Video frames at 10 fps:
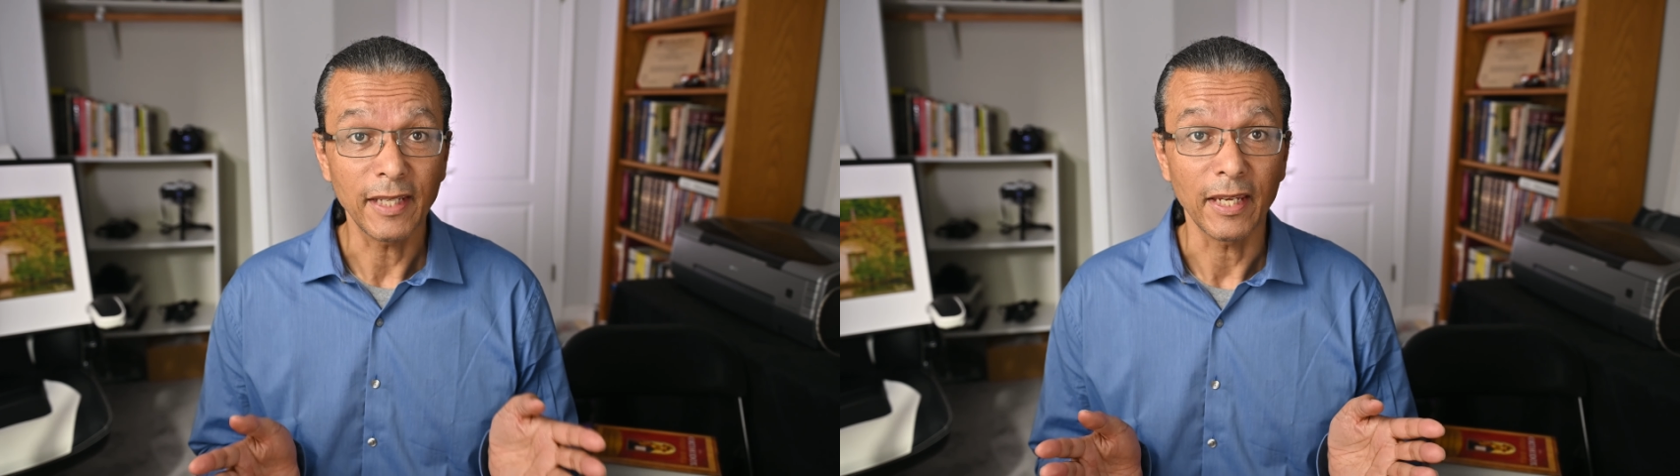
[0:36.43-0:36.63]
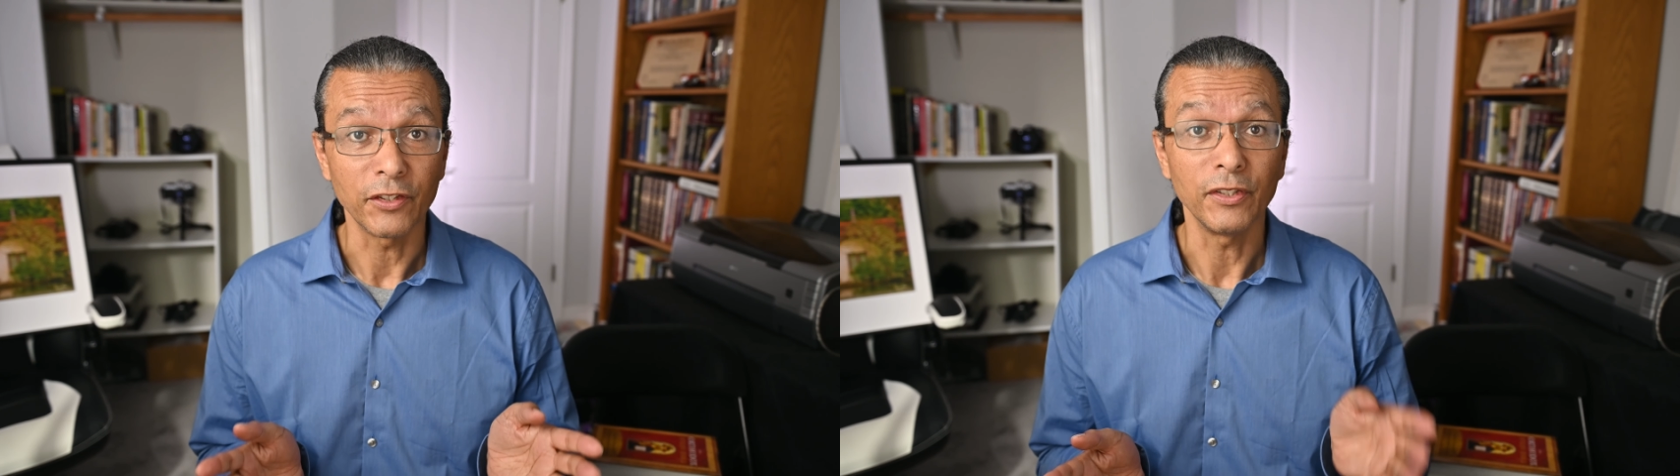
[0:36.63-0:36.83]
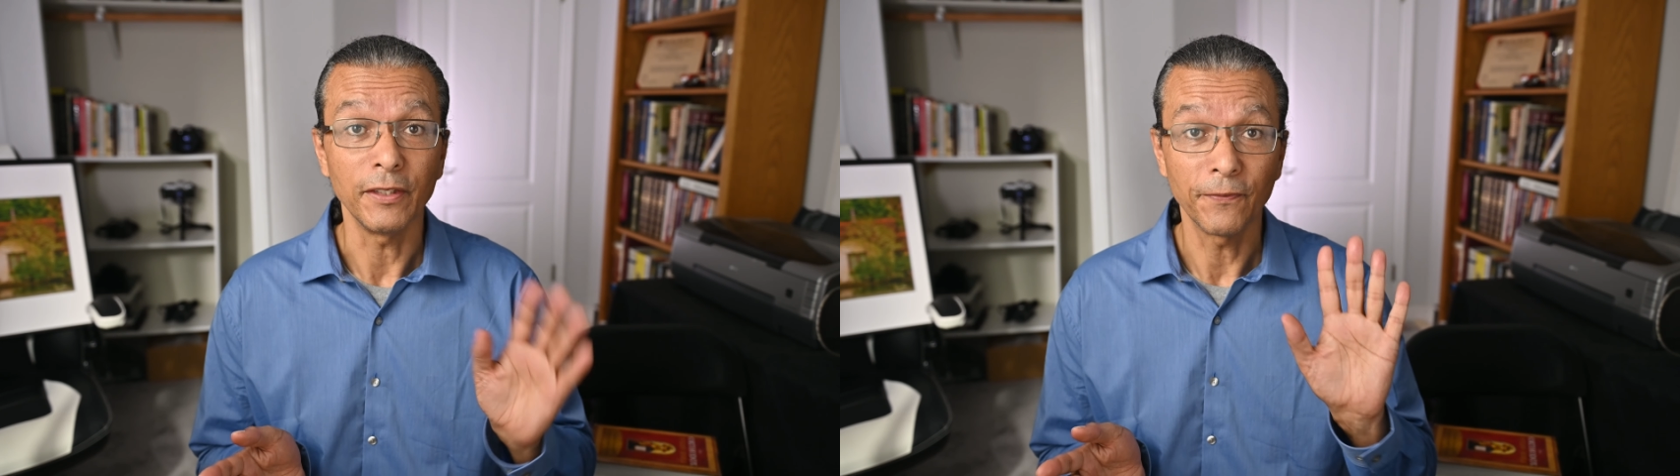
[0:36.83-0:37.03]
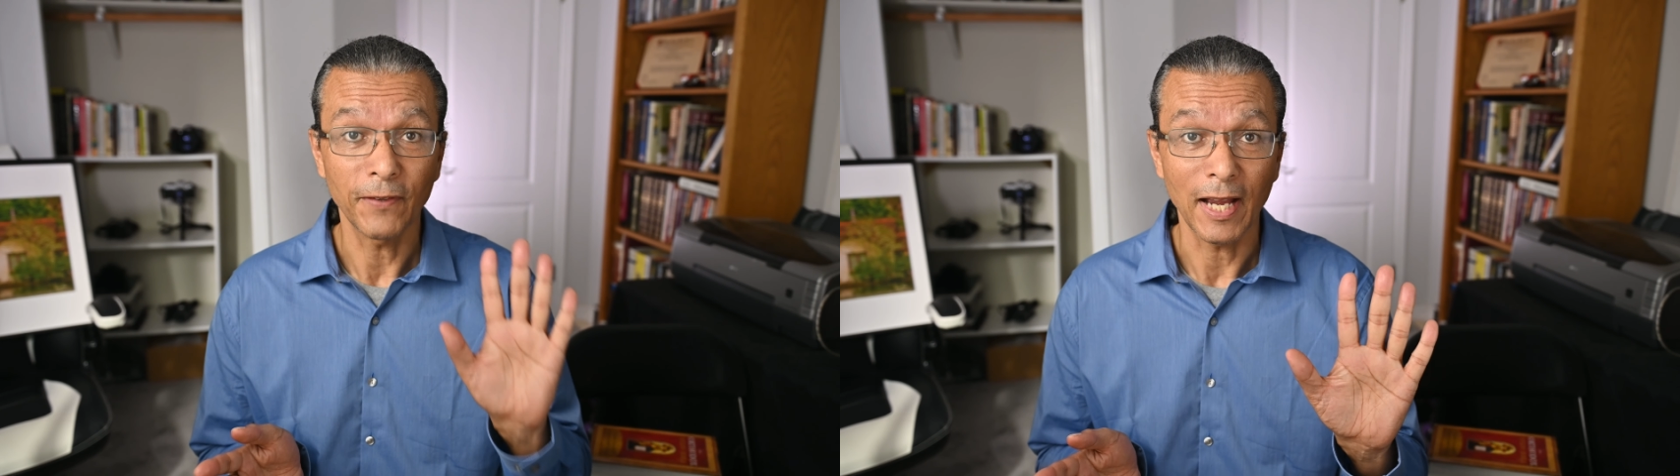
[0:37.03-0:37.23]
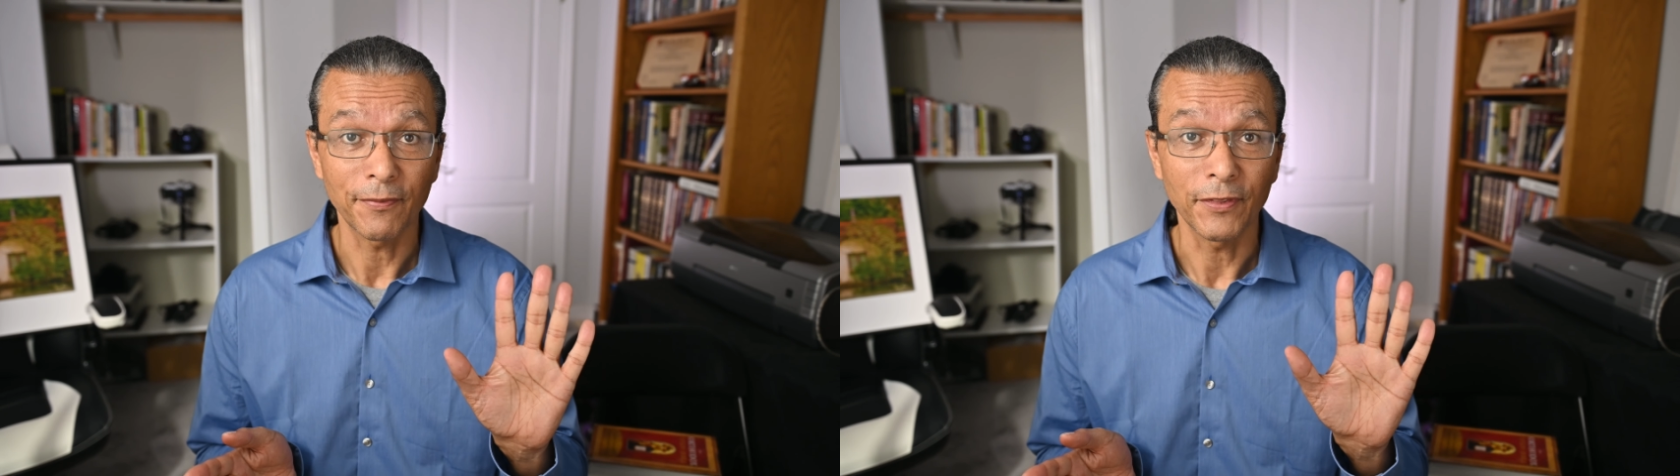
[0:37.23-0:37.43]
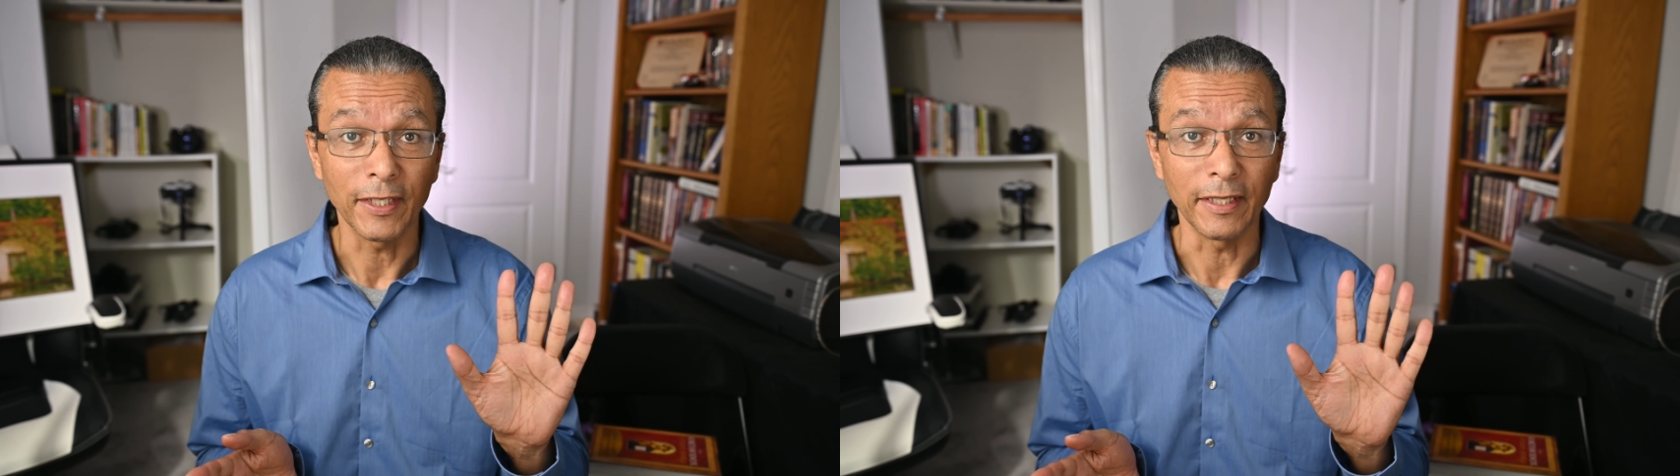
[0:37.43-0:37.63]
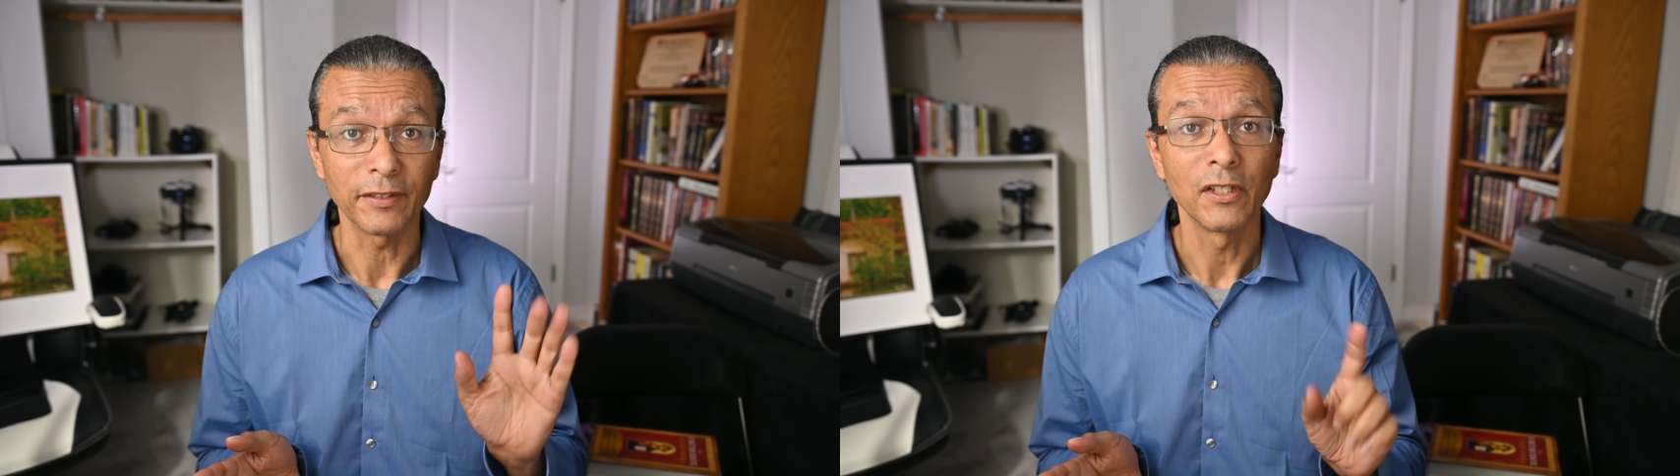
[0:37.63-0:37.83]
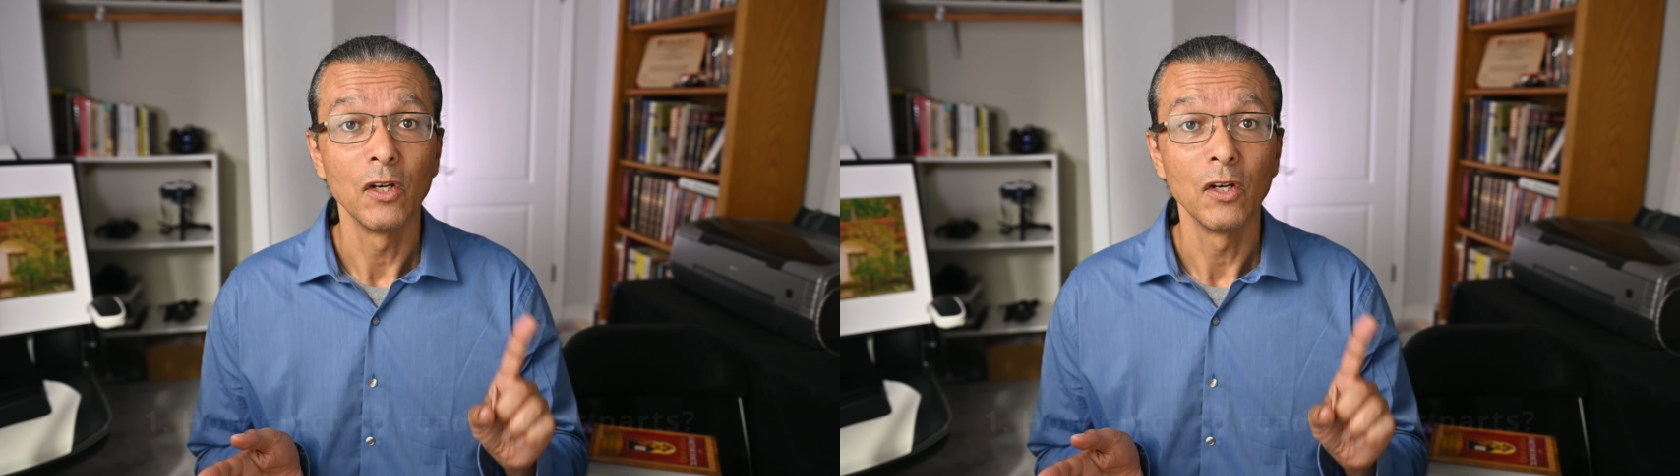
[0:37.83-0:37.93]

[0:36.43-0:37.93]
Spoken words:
days, you need 5 things.